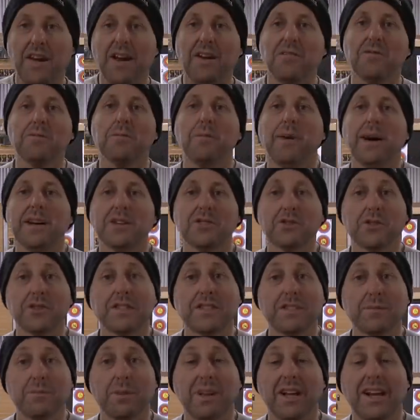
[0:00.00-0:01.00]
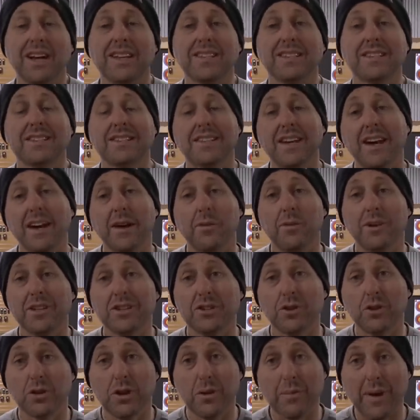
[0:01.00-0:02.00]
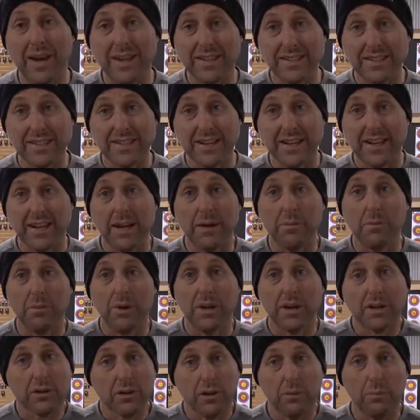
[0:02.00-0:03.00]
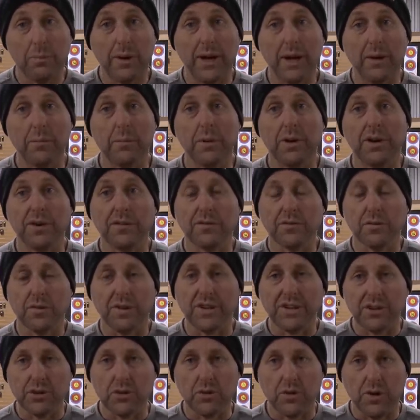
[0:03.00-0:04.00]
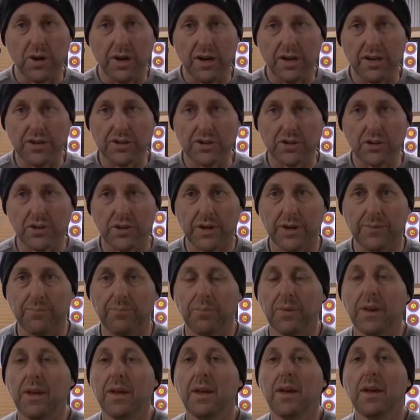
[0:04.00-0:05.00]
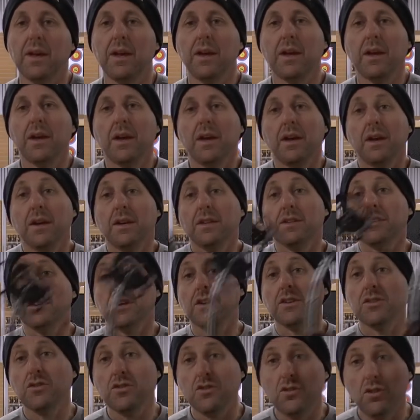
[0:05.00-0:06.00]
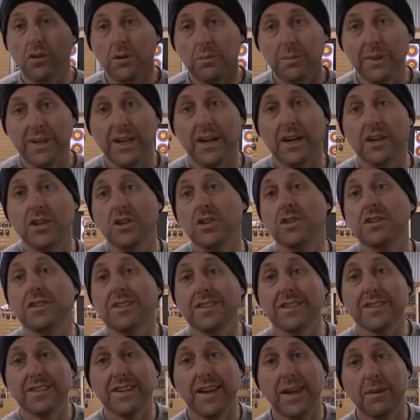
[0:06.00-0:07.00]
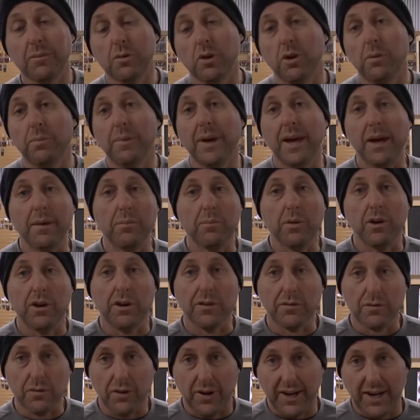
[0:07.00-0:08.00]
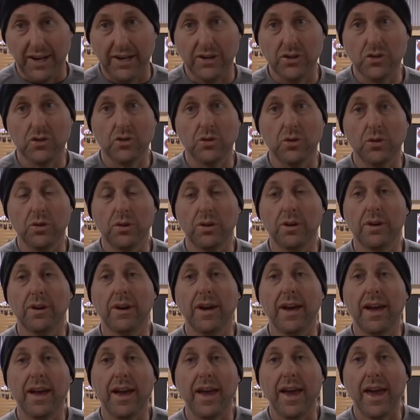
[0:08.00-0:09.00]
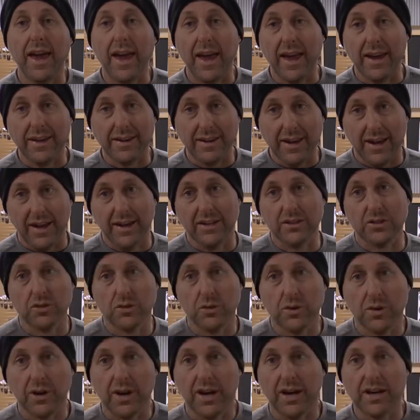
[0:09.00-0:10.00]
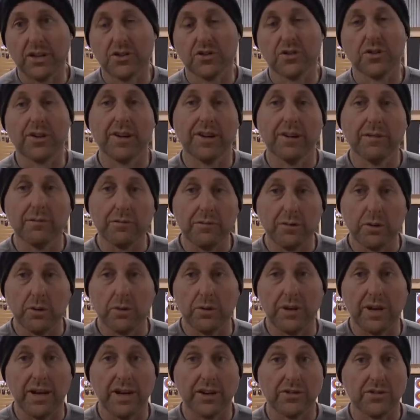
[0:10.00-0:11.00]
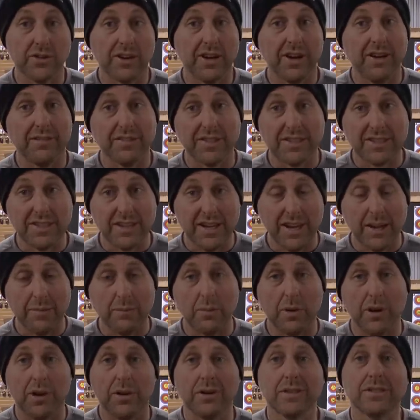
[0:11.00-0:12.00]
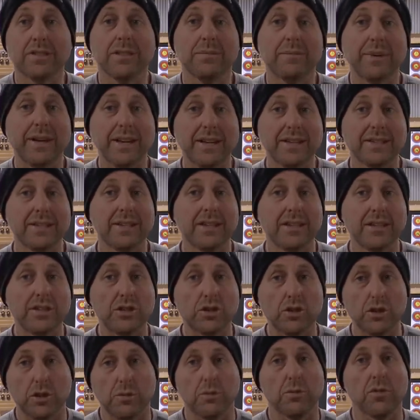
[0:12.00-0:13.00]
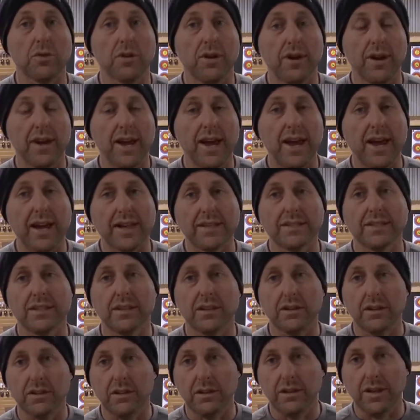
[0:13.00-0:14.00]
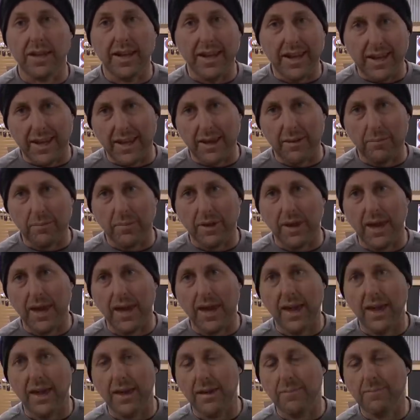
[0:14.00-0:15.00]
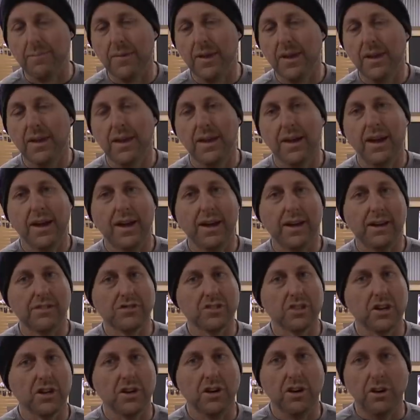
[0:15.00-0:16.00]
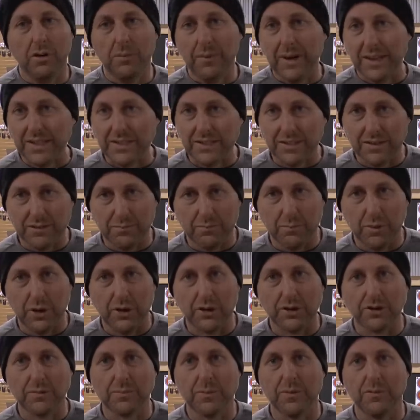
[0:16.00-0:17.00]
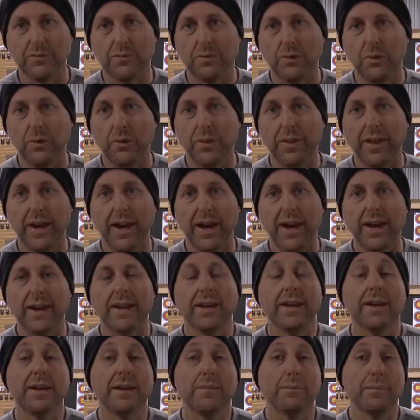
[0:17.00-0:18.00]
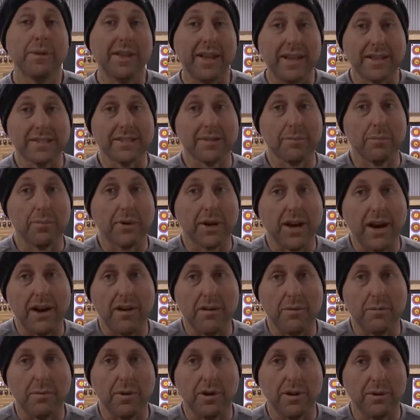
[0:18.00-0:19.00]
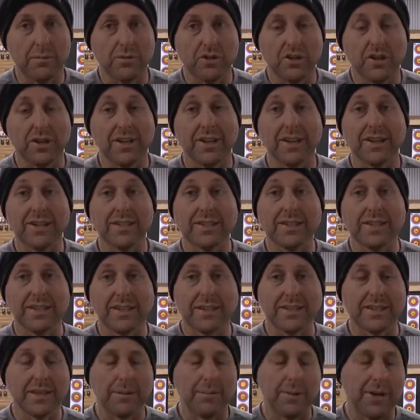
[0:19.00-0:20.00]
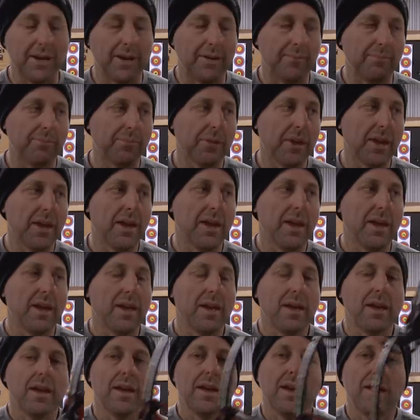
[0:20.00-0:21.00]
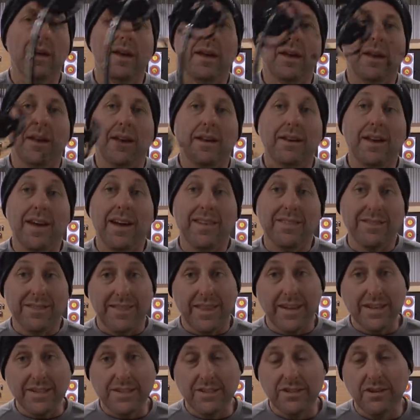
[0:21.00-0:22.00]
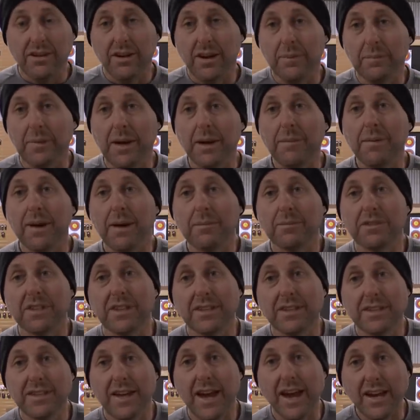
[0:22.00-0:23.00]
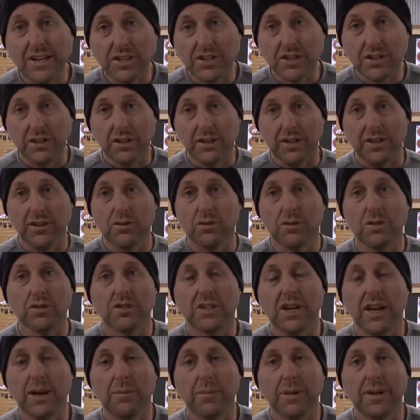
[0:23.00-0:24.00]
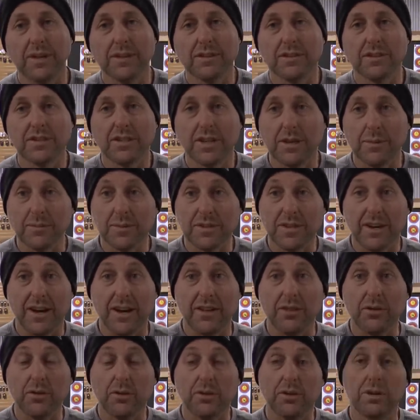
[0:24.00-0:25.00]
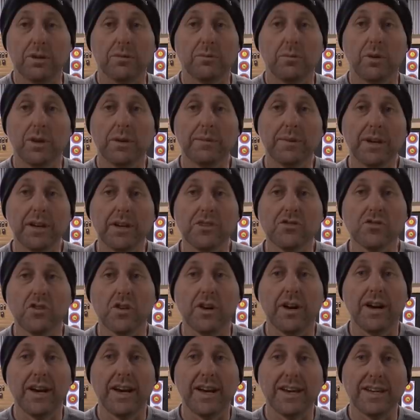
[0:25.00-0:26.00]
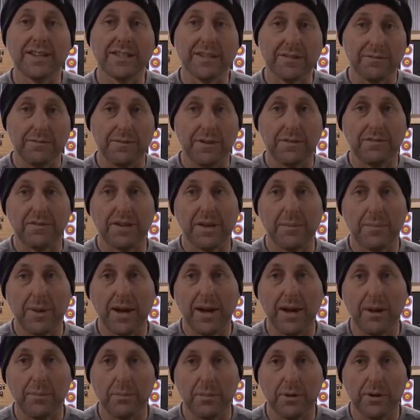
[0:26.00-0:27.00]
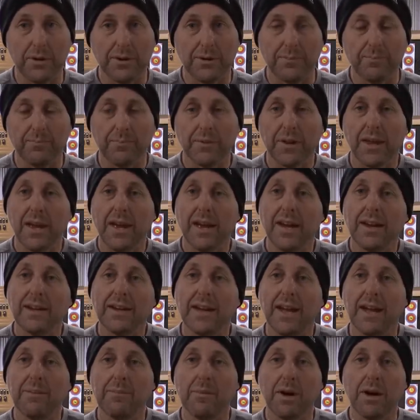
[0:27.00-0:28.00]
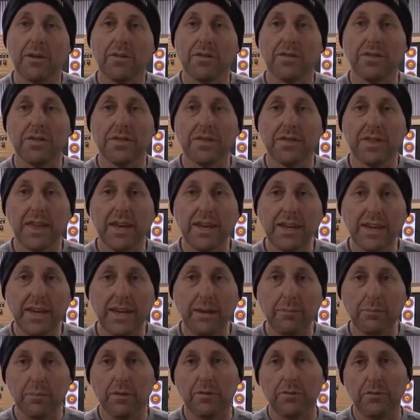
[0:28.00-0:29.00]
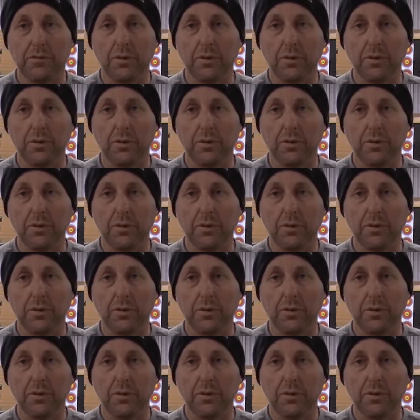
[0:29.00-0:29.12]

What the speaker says: Hand from Archery Supplies. Today I want to talk about setting up my compound bow for indoor archery. So normally I use the same compound bow for indoor and outdoor archery and field archery. I have the same bow, it's a PSC Supra XL EM Cam, and I've shot a whole bunch of bows before that, but that's the current bow I'm shooting at, 60 pound. Now this time, coming up to the National Indoor Championships, I thought what I'm gonna try is a 50 pound bow. Now my reasoning